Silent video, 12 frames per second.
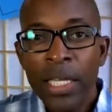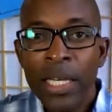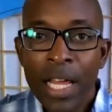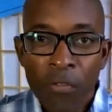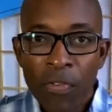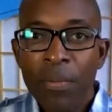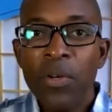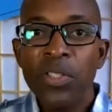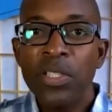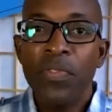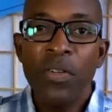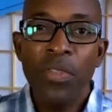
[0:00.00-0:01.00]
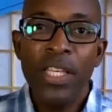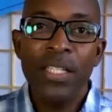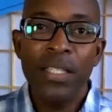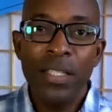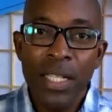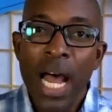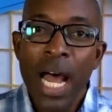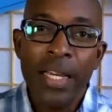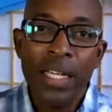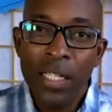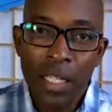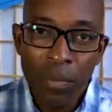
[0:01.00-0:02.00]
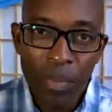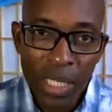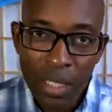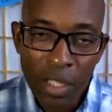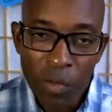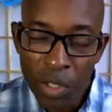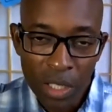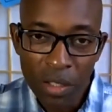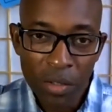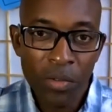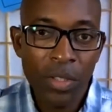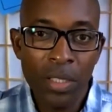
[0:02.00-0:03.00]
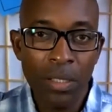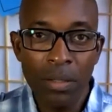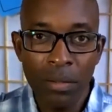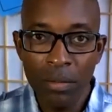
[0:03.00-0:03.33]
Now, for most of you, this is not going to be new news.